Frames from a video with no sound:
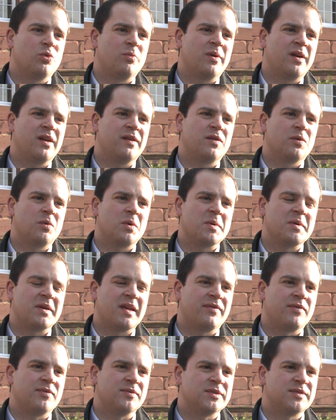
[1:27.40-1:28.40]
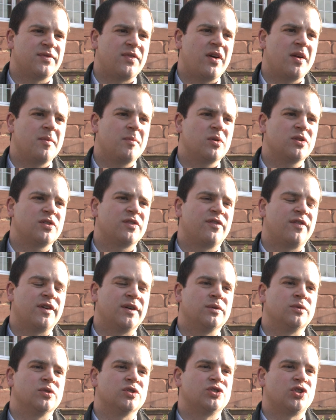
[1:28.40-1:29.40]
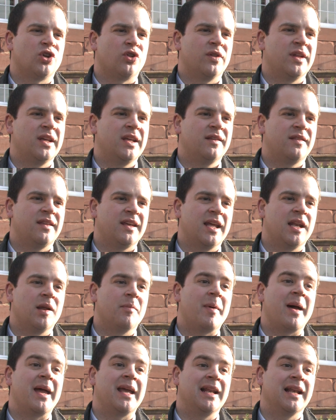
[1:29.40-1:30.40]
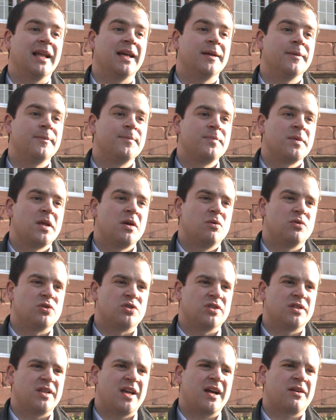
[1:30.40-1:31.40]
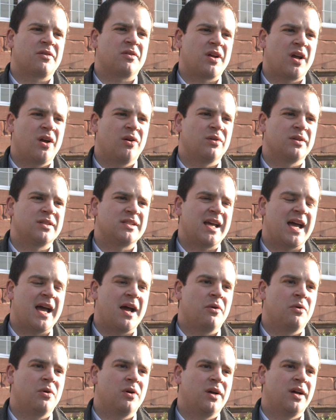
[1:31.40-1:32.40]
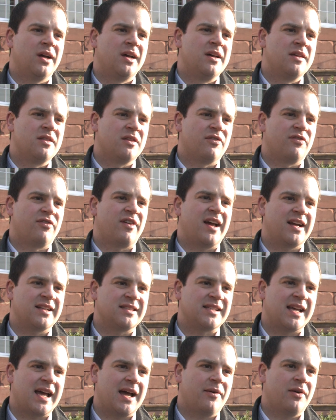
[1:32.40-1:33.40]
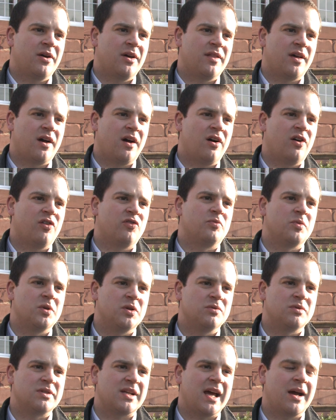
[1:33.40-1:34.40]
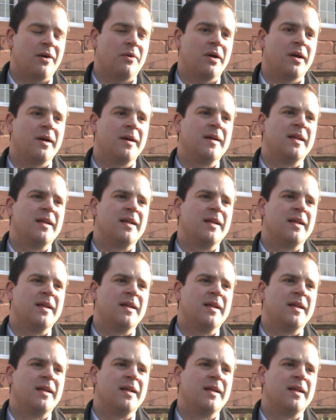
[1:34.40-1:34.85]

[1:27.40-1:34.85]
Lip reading: brief that we were given was very much focused on the Inner Bailey, which is the Agricola Tower, the Flag Tower, the Half Moon Tower,